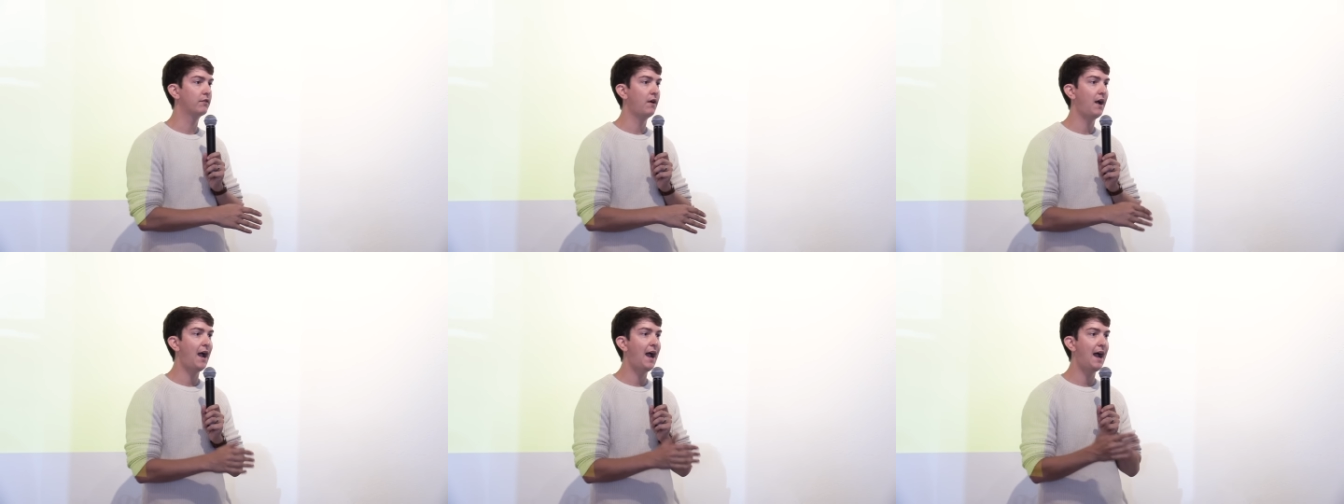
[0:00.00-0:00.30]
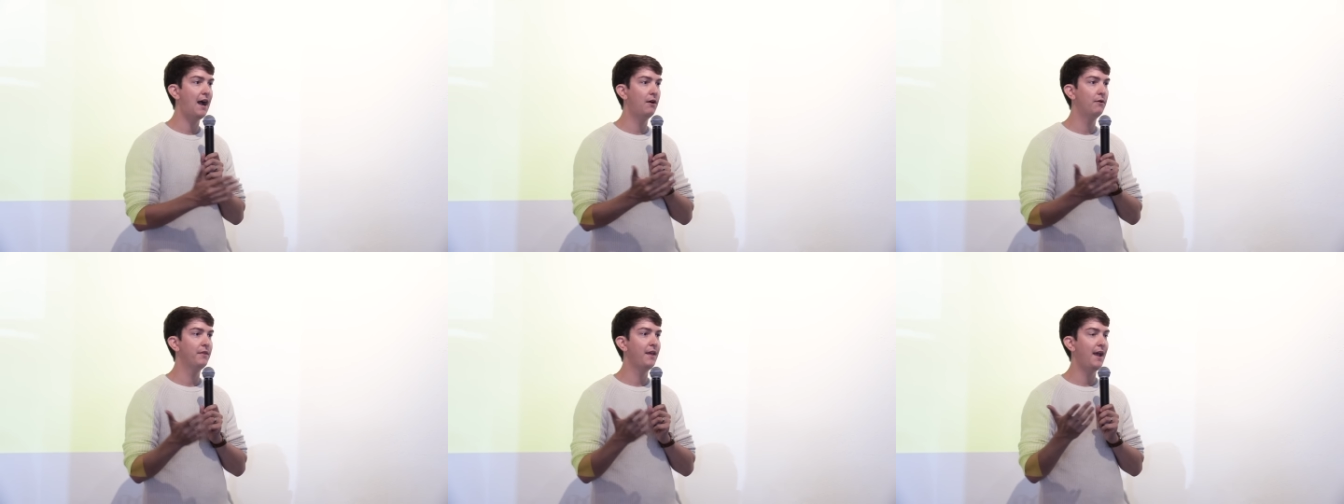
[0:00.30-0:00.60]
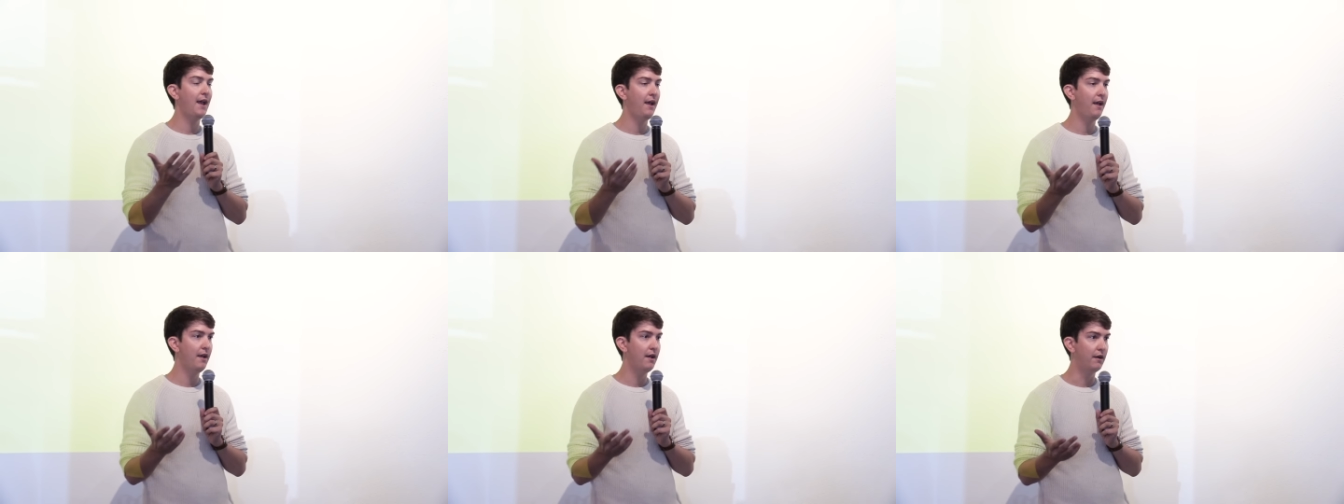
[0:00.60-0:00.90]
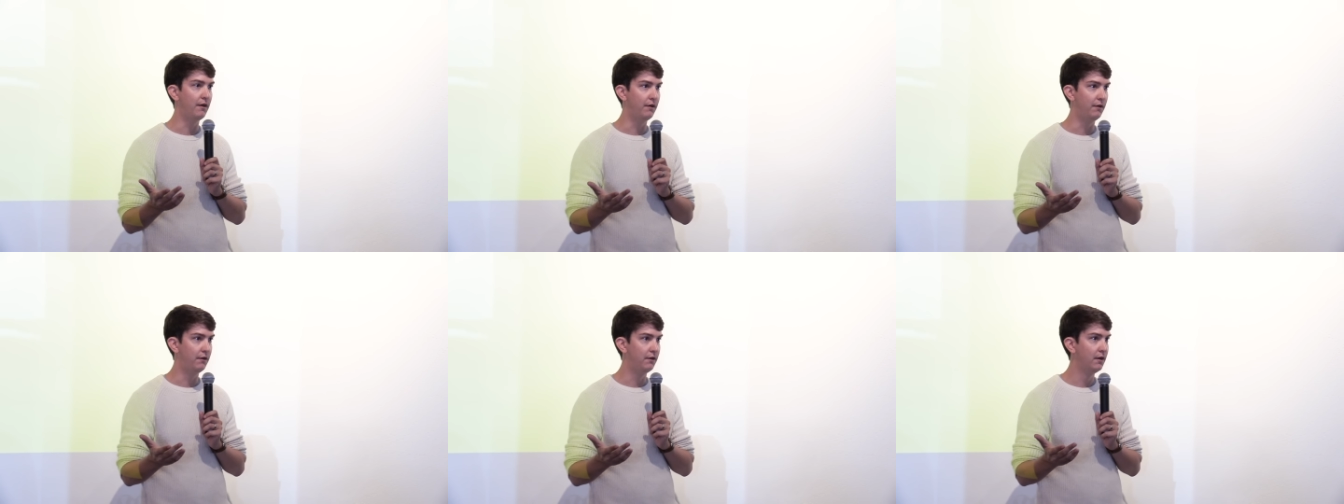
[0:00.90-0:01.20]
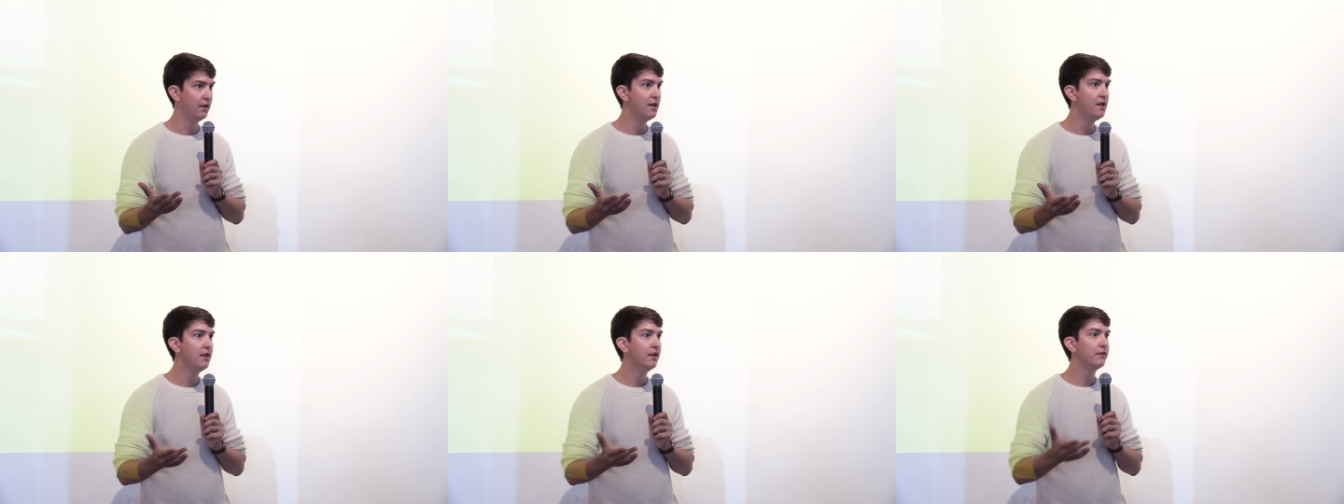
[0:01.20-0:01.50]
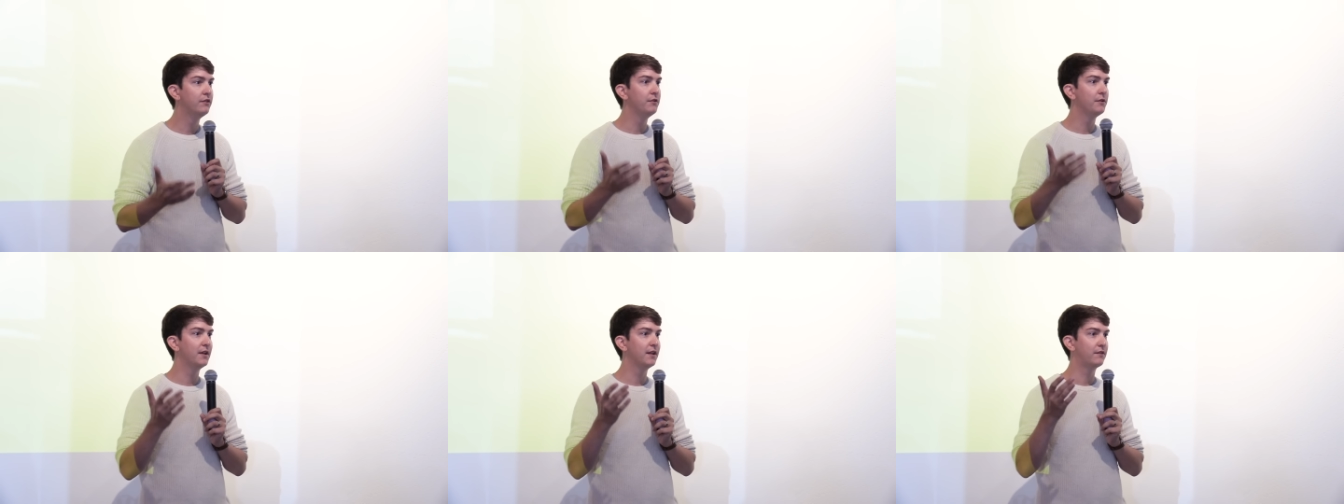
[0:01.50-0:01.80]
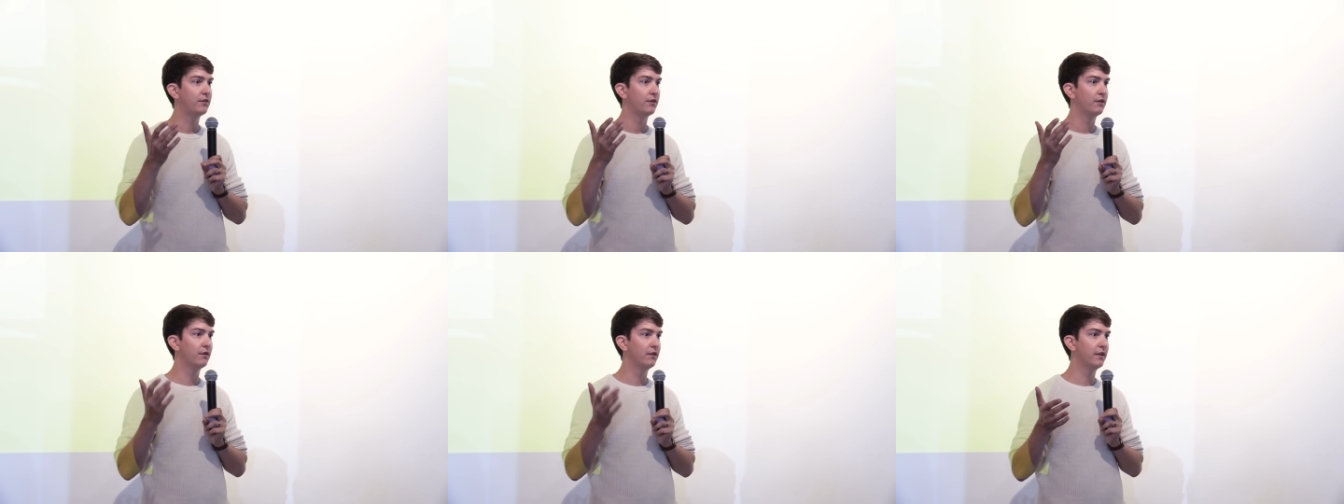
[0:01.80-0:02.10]
So how the hell do you
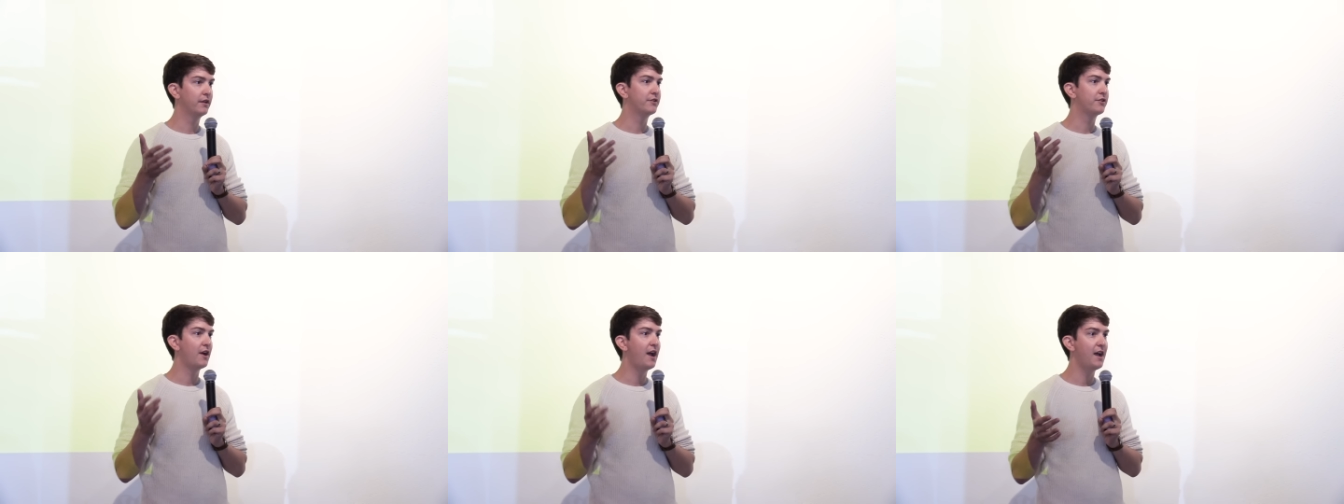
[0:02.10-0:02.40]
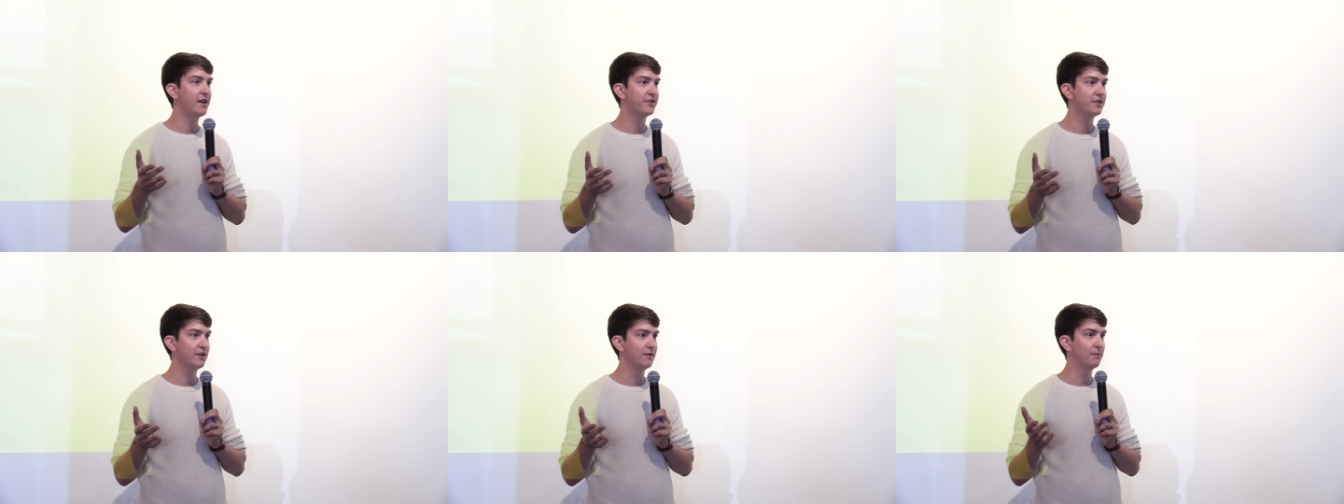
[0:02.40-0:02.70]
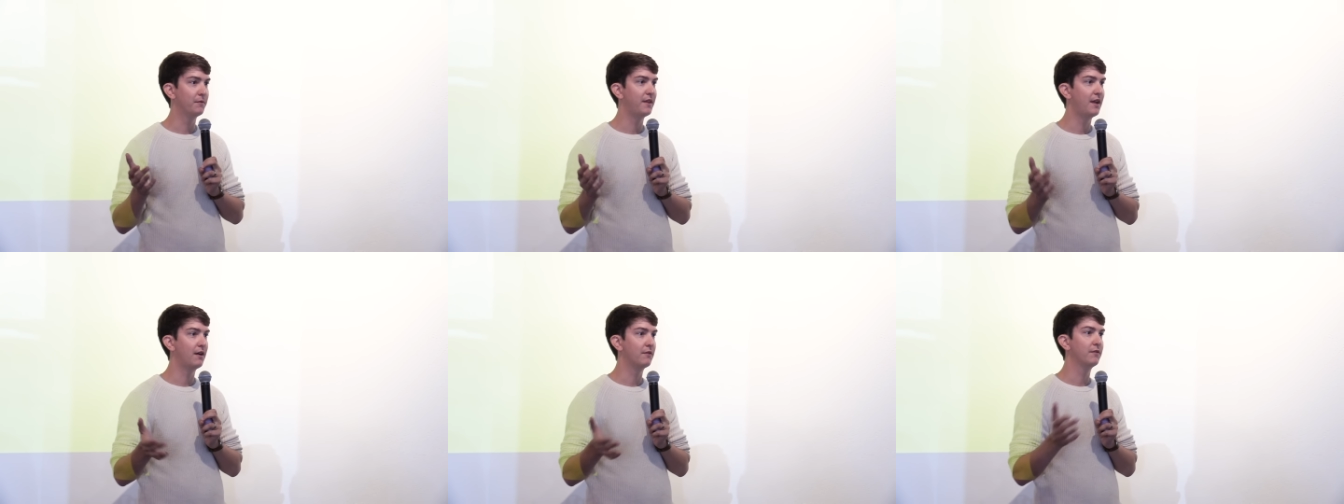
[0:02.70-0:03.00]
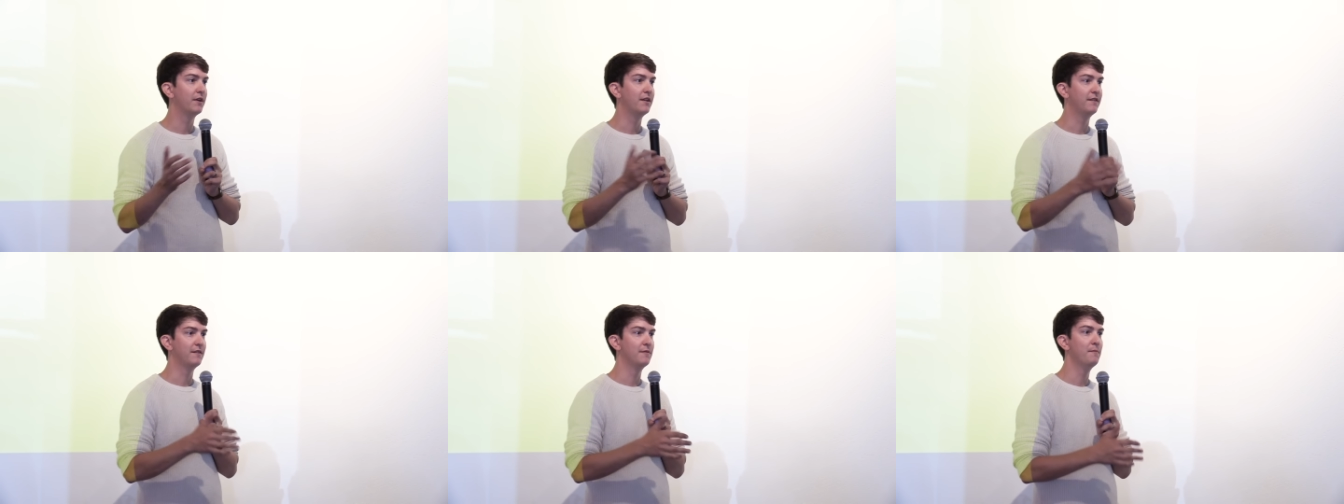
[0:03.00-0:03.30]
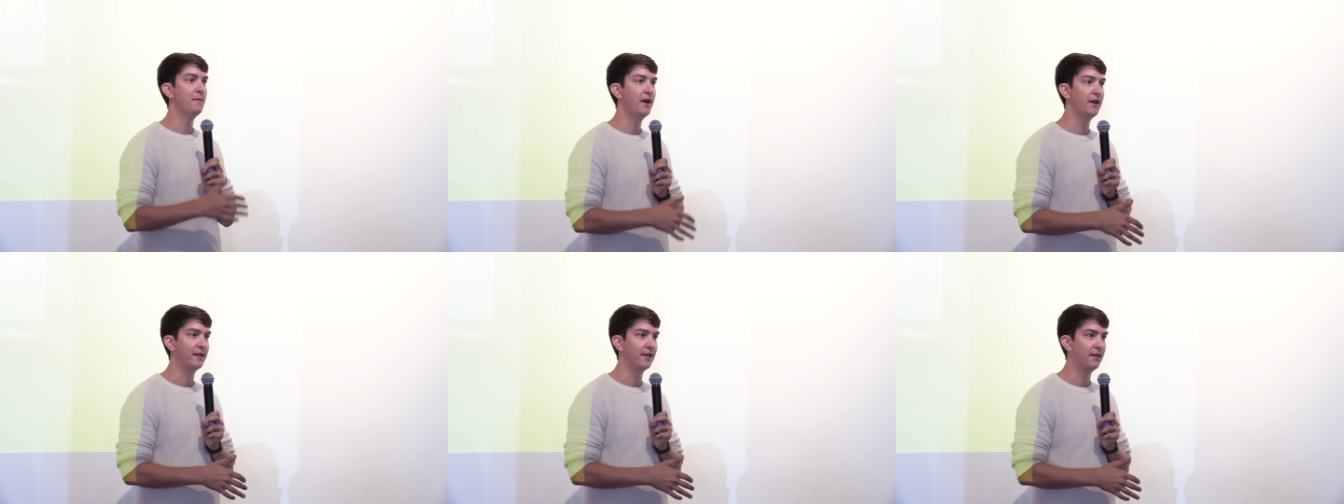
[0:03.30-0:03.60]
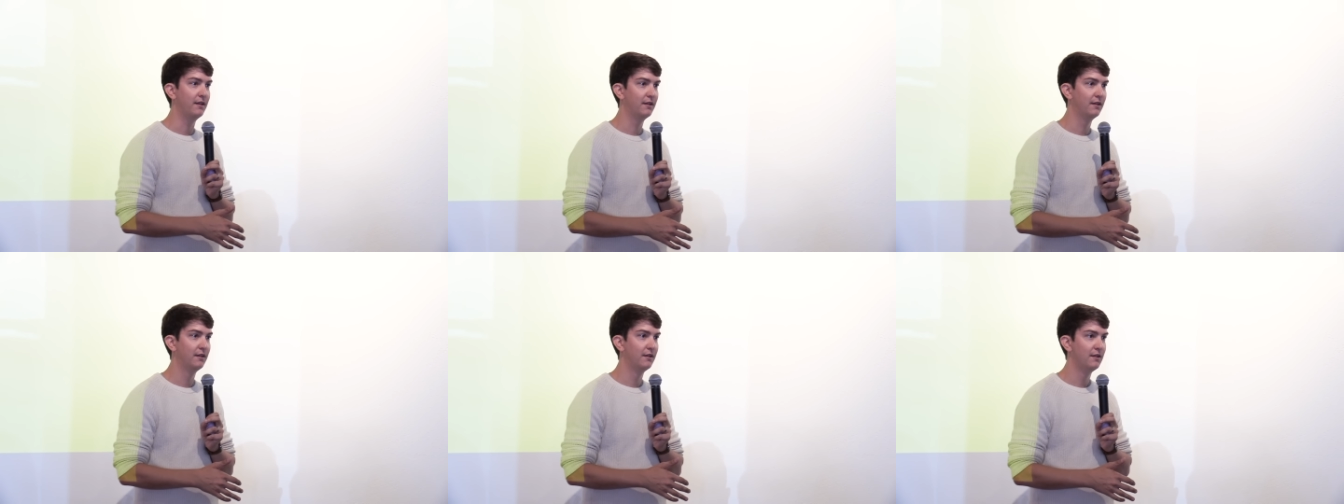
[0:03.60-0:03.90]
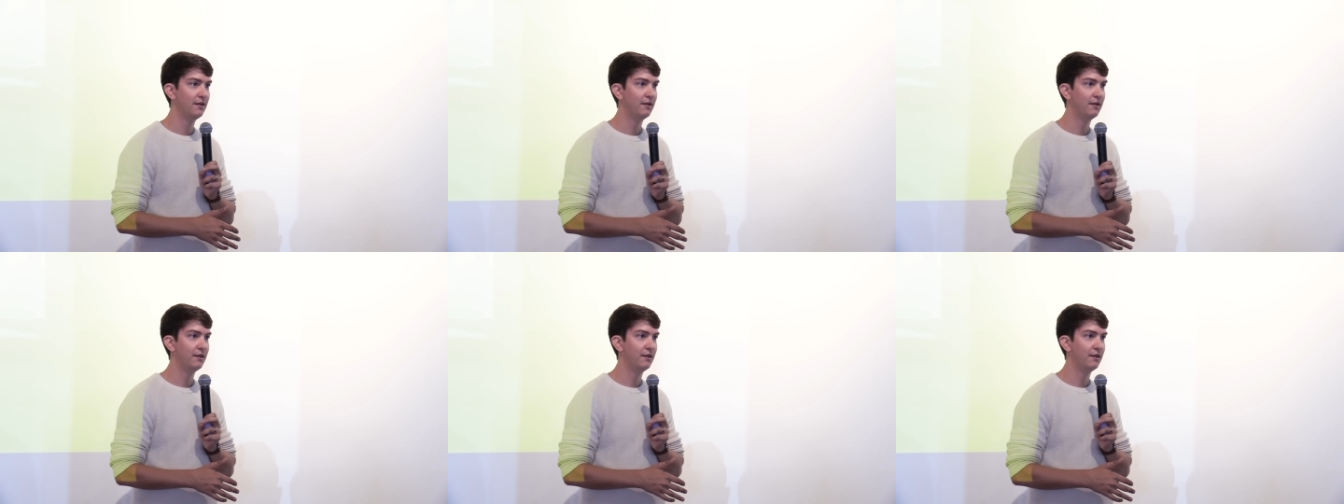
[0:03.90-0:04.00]
get to early traction without raising money?